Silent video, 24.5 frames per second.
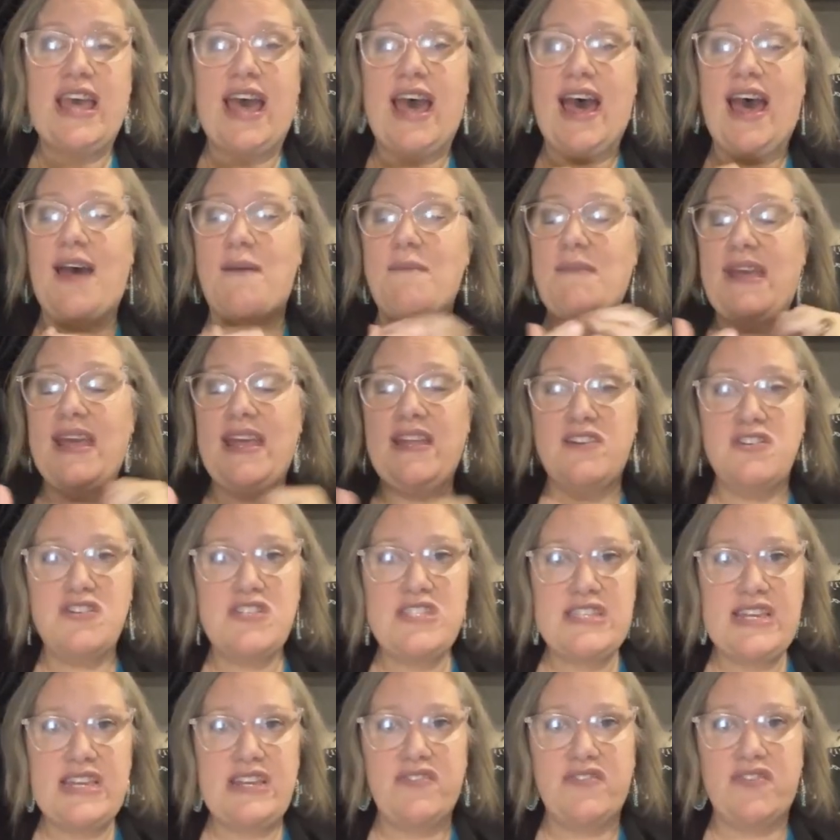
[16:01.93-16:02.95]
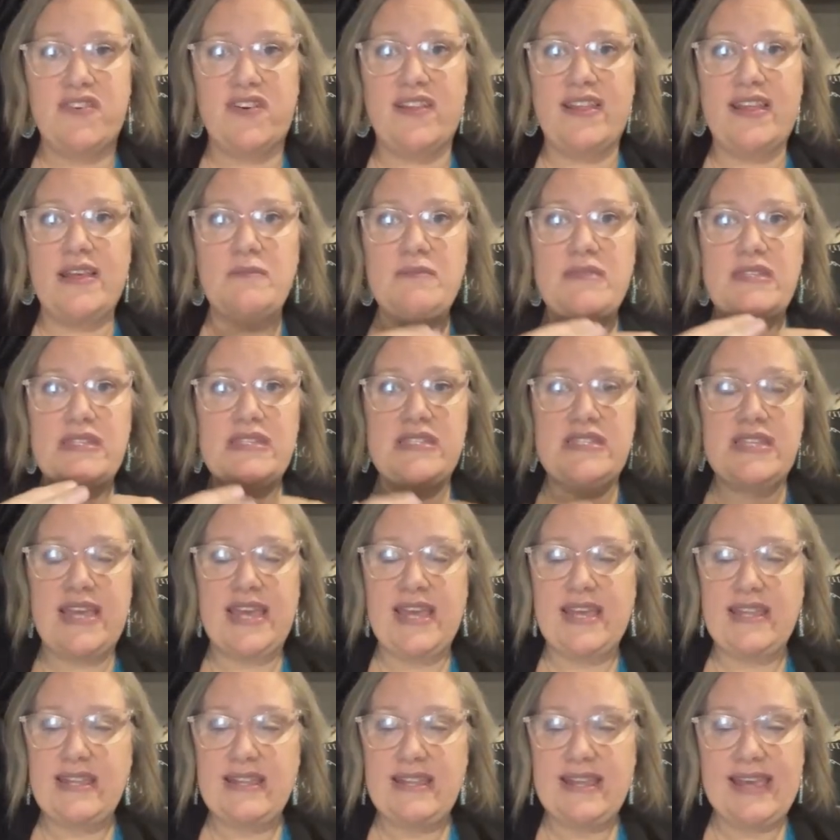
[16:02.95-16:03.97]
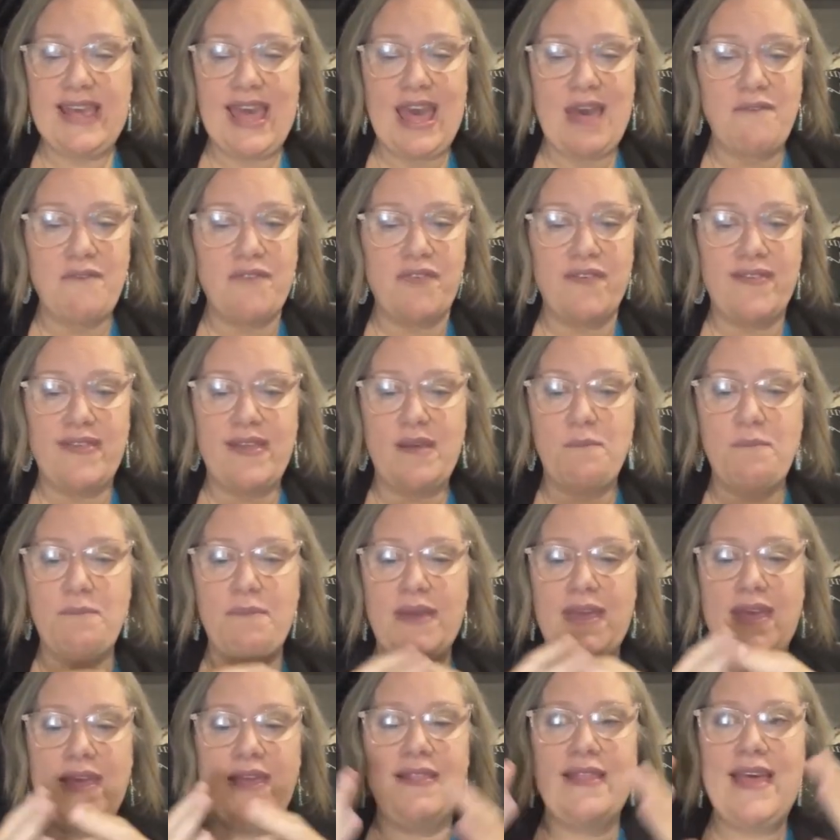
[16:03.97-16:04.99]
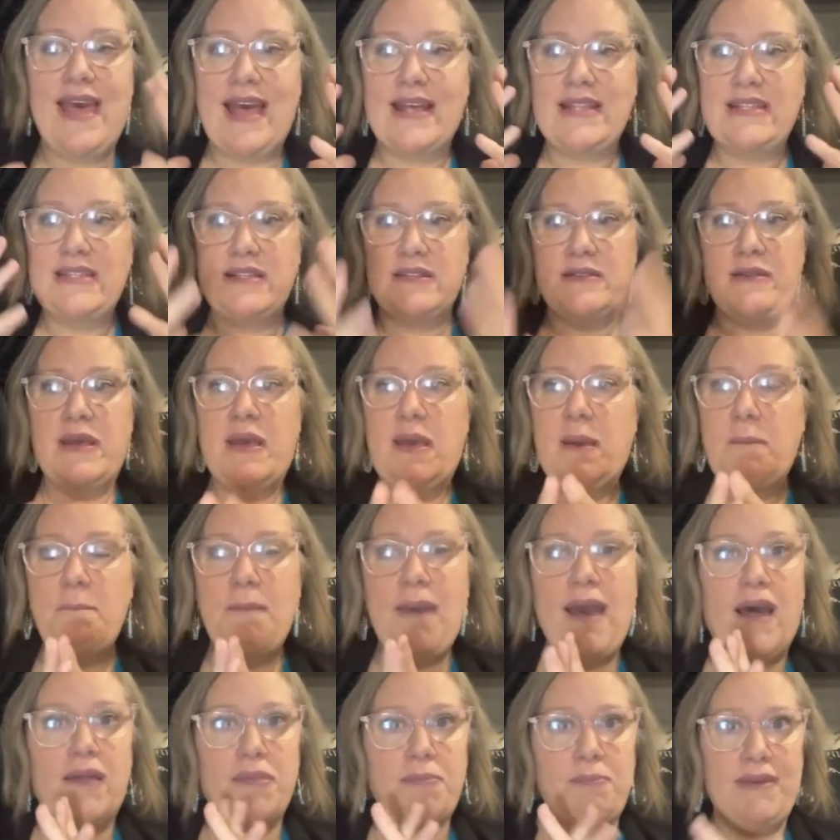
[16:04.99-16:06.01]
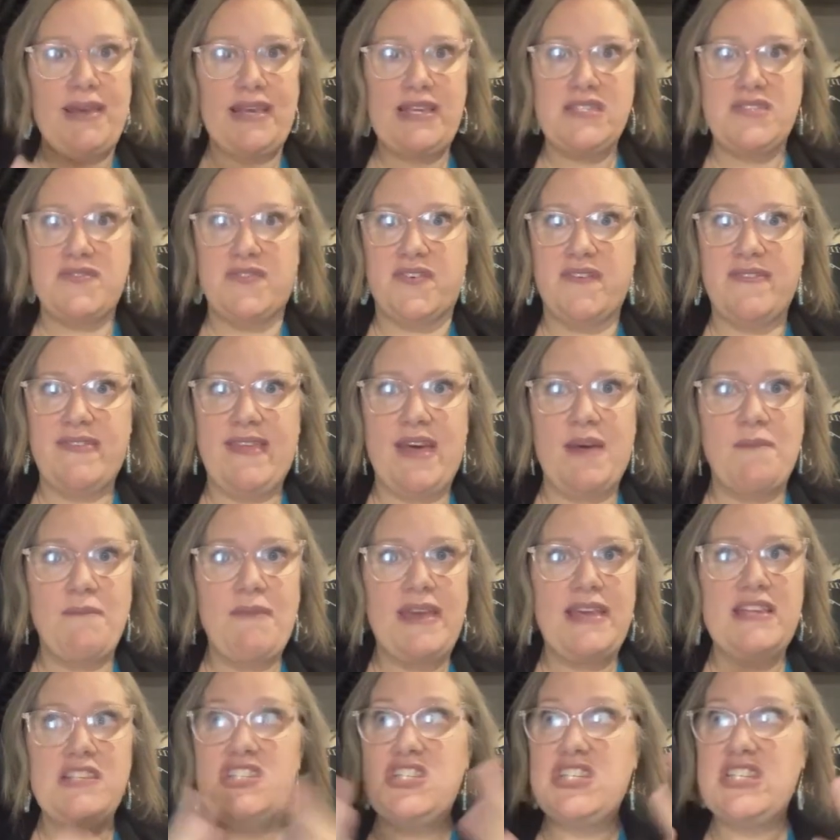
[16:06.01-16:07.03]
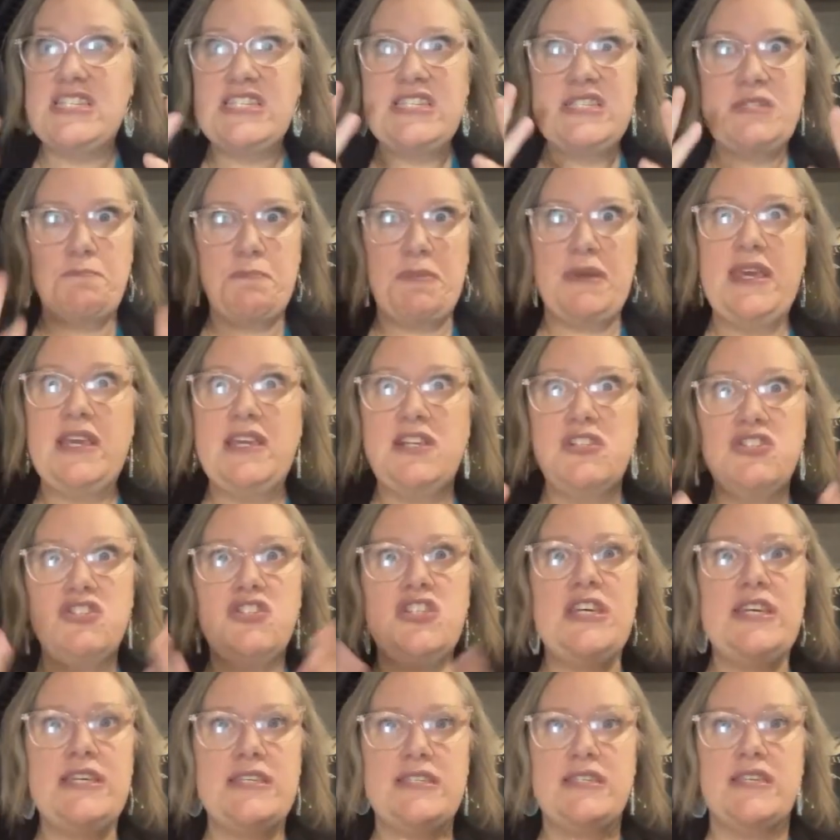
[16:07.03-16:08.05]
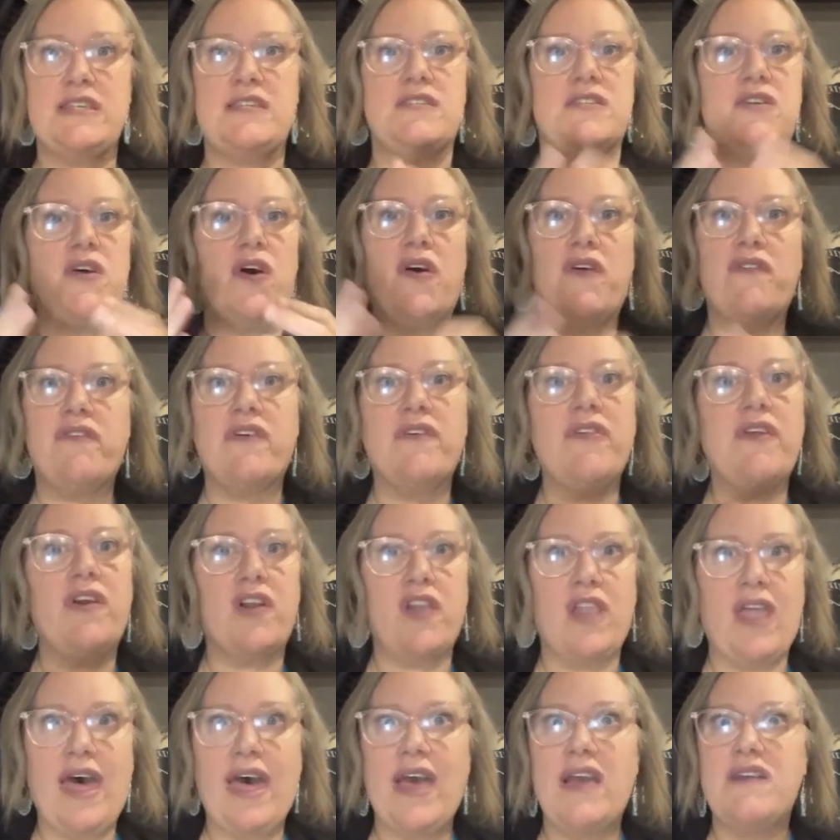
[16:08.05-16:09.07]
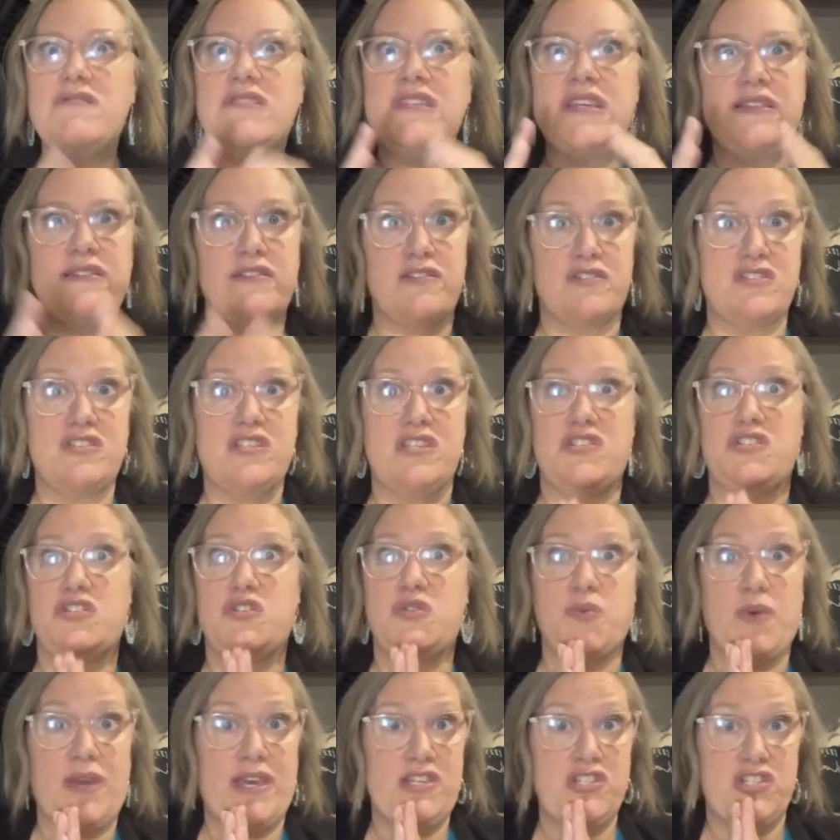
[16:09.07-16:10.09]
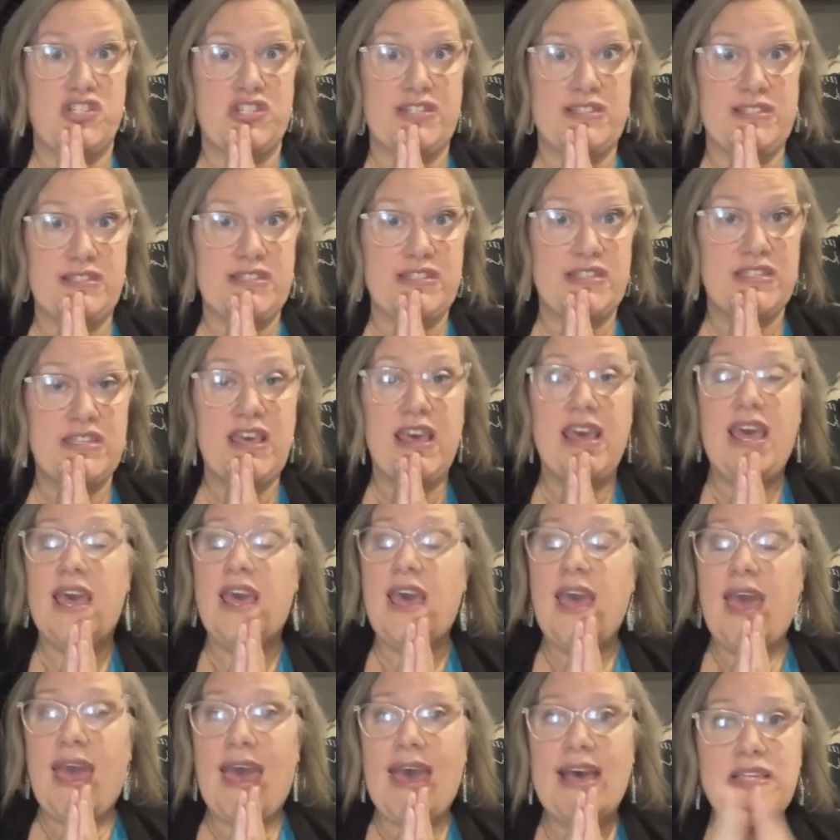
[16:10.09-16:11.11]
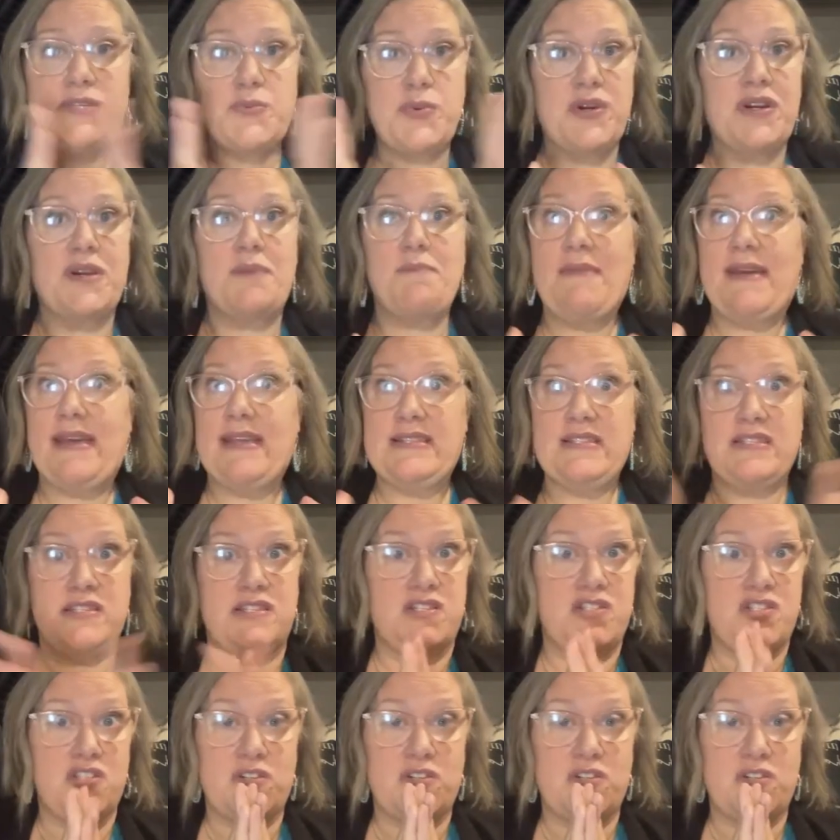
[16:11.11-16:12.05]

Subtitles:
intercede for them, stand in the gap for them, be that mouthpiece for them, and just speak Jesus over their lives and their situations as we're commanded to do.